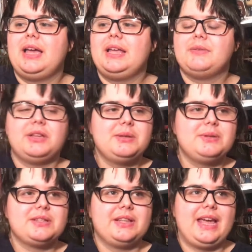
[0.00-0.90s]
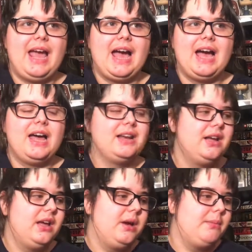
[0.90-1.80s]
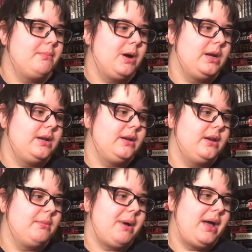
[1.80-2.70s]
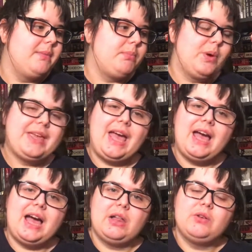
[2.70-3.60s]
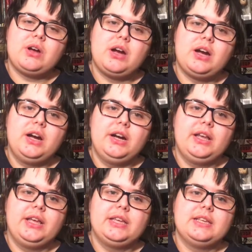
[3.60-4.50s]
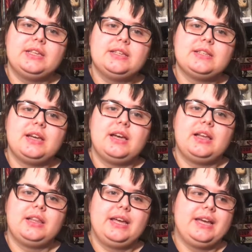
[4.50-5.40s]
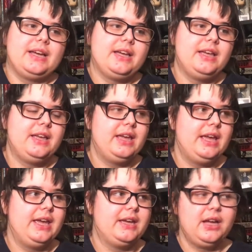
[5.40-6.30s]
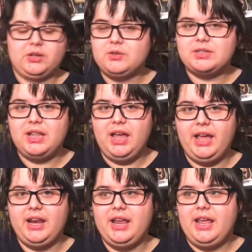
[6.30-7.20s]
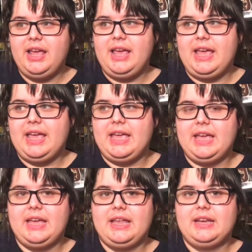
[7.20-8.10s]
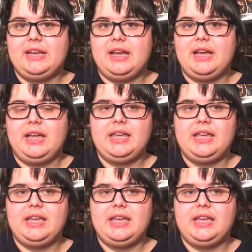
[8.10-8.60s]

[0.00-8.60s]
it really depends on the cat. My boy cat Alucard is like a cuddle slut, and